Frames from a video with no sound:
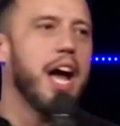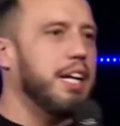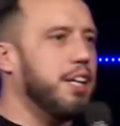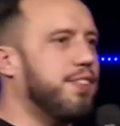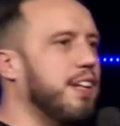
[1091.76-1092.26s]
And
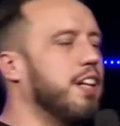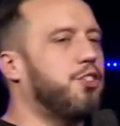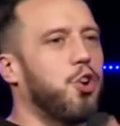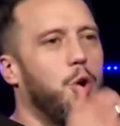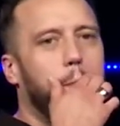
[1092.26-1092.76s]
he said, let's
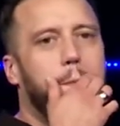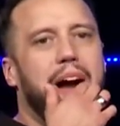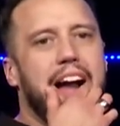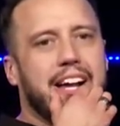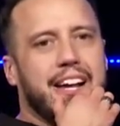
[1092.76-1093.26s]
go
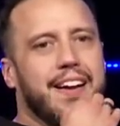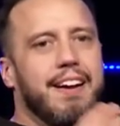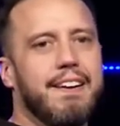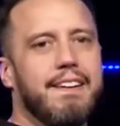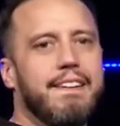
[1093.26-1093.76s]
back
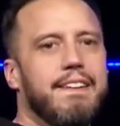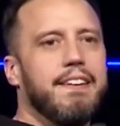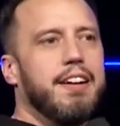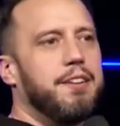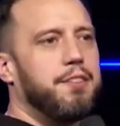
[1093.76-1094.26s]

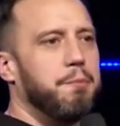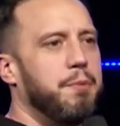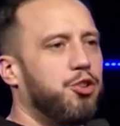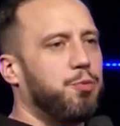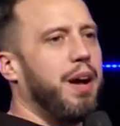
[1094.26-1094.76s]
to
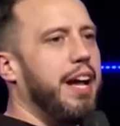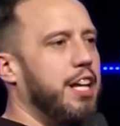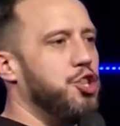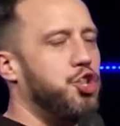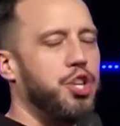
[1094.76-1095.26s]
Mizpah
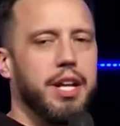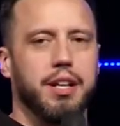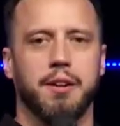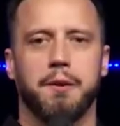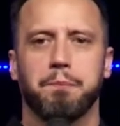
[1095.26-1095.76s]
and
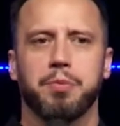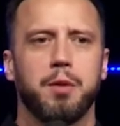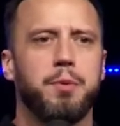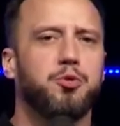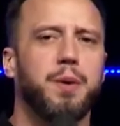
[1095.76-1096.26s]
Shen.
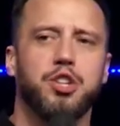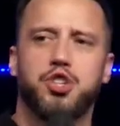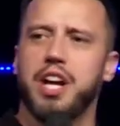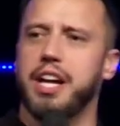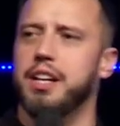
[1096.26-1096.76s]
Mizpah and
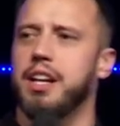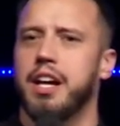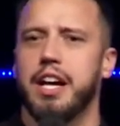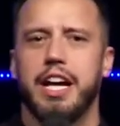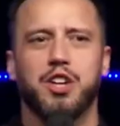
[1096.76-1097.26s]

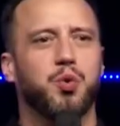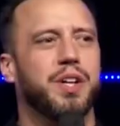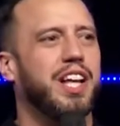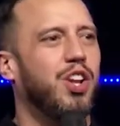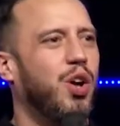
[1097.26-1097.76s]
Shen is where
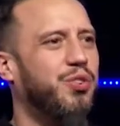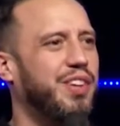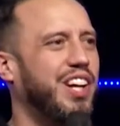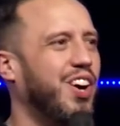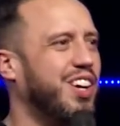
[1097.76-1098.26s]
they lost
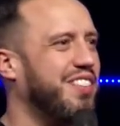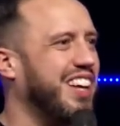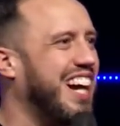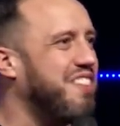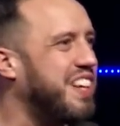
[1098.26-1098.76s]
the Ark of the
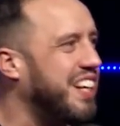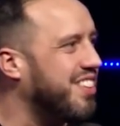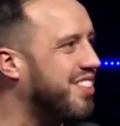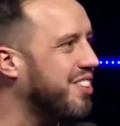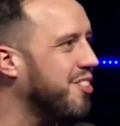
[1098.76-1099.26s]

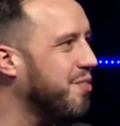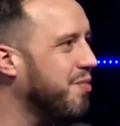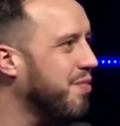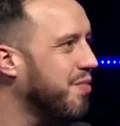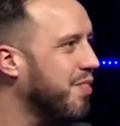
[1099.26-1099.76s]
Covenant.
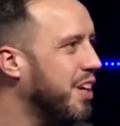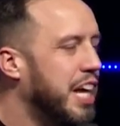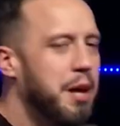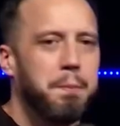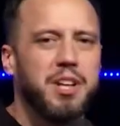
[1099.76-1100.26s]

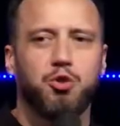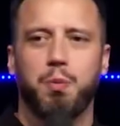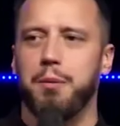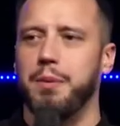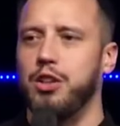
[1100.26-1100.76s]

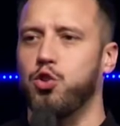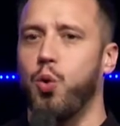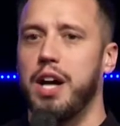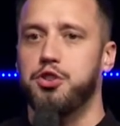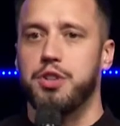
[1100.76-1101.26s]
Mizpah means
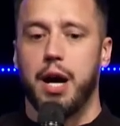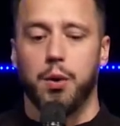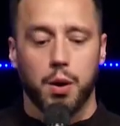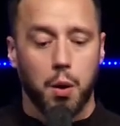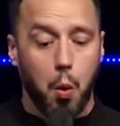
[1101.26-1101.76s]
watchtower.